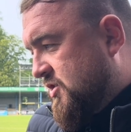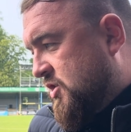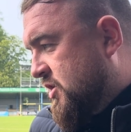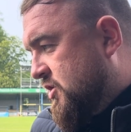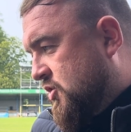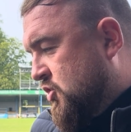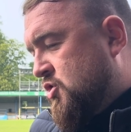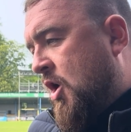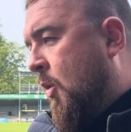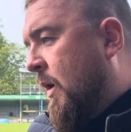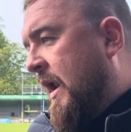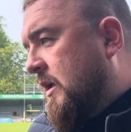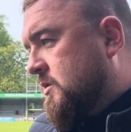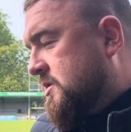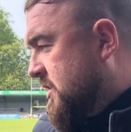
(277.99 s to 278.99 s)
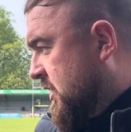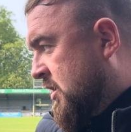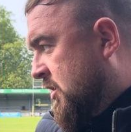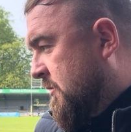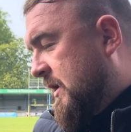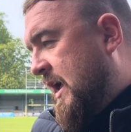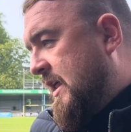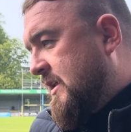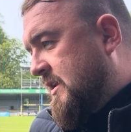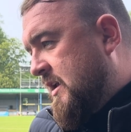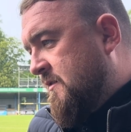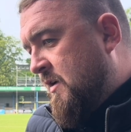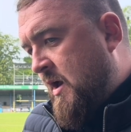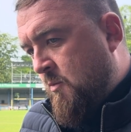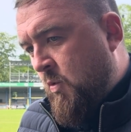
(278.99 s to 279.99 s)
There's nowhere else that can do it like the
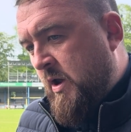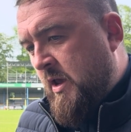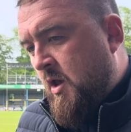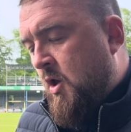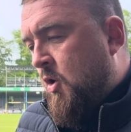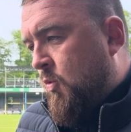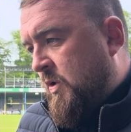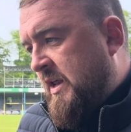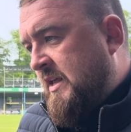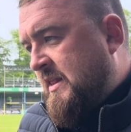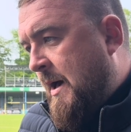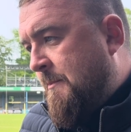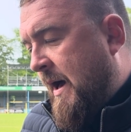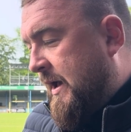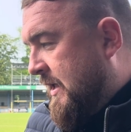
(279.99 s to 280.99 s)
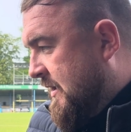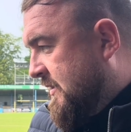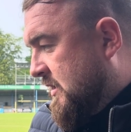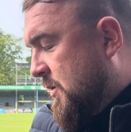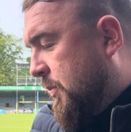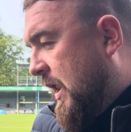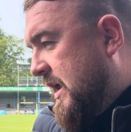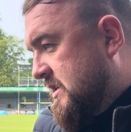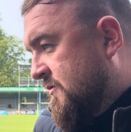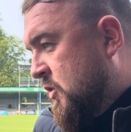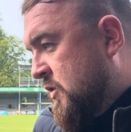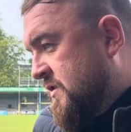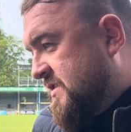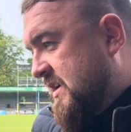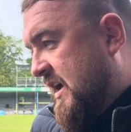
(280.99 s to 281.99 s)
Diva, and we need that back. And I think the players have
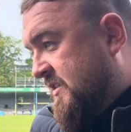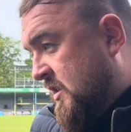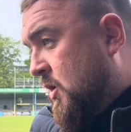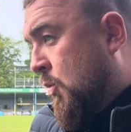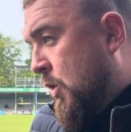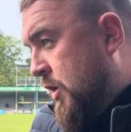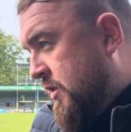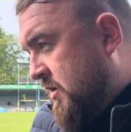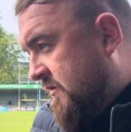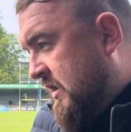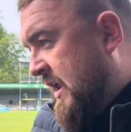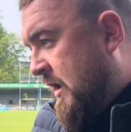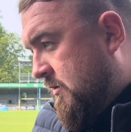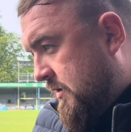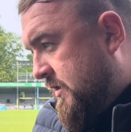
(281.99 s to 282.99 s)
earned it. I think they're worthy of it now.